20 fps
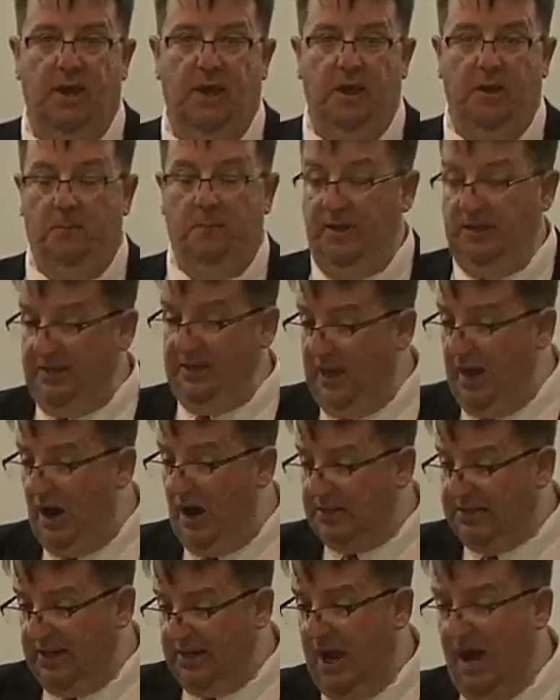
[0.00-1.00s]
But he
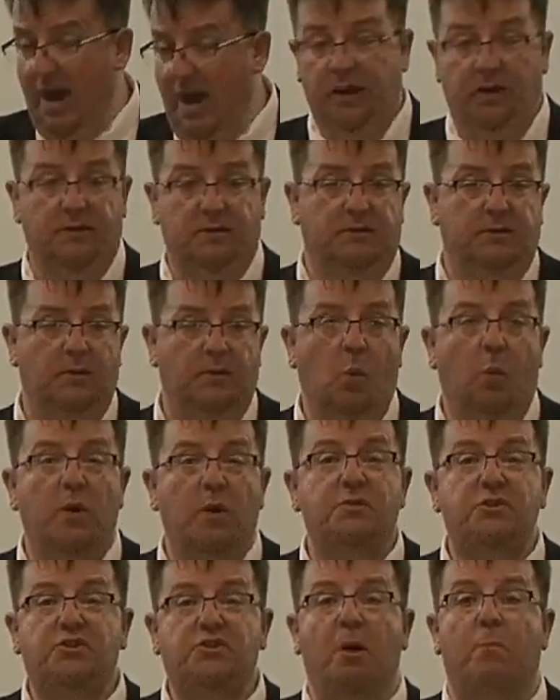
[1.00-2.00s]
asks Cain, where
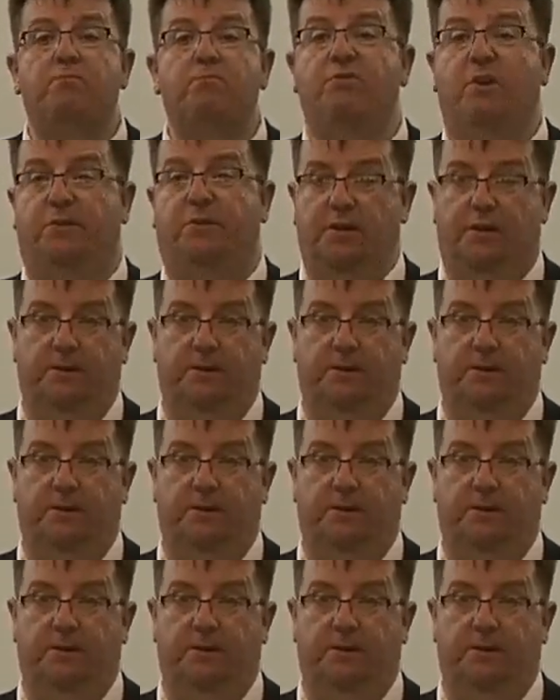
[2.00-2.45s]
is your brother?